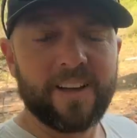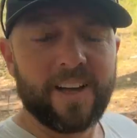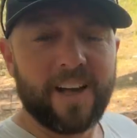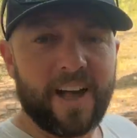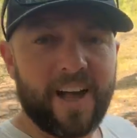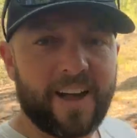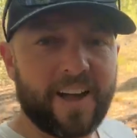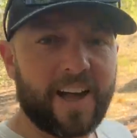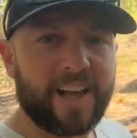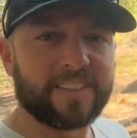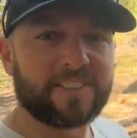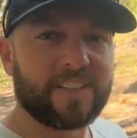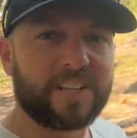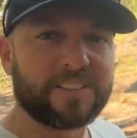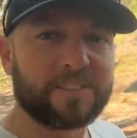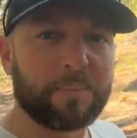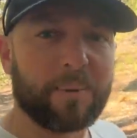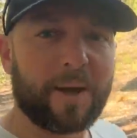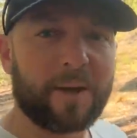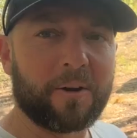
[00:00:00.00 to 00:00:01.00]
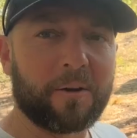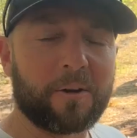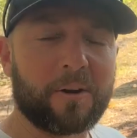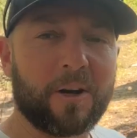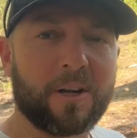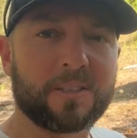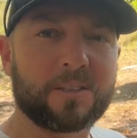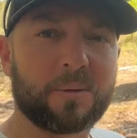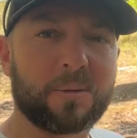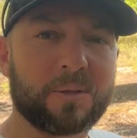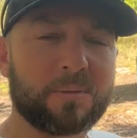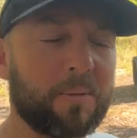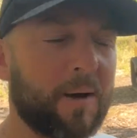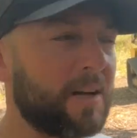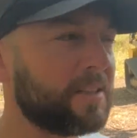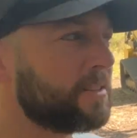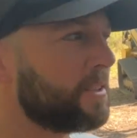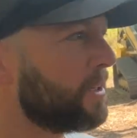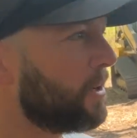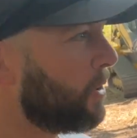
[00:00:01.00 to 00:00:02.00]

Hey guys, Dusty Baker, Cross Timbers Bison.